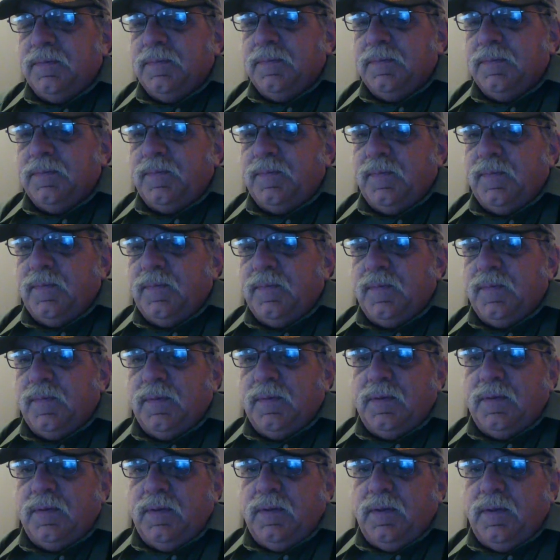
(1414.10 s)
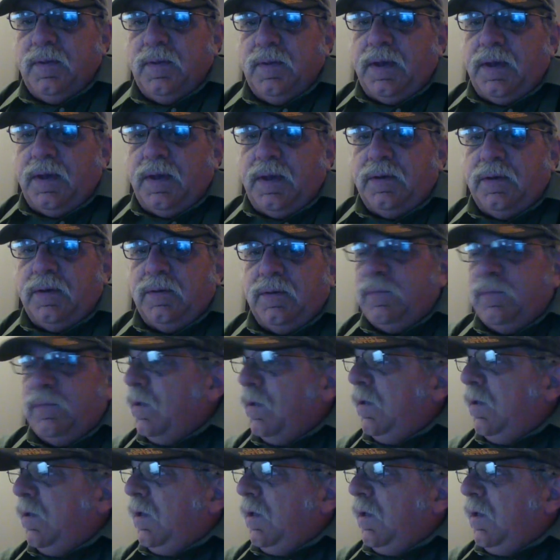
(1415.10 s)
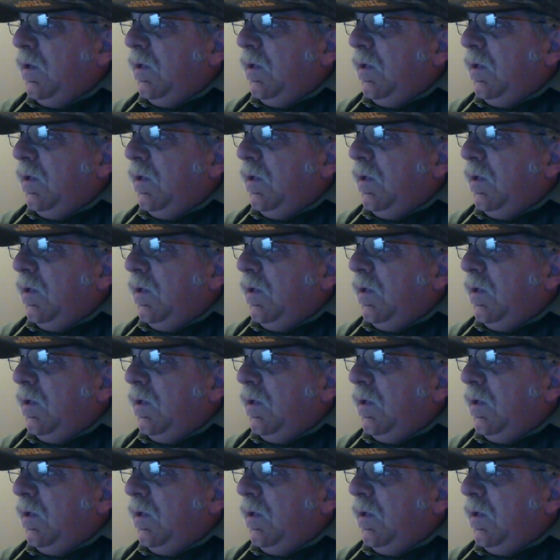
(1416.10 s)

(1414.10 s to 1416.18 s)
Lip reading: Yeah, I don't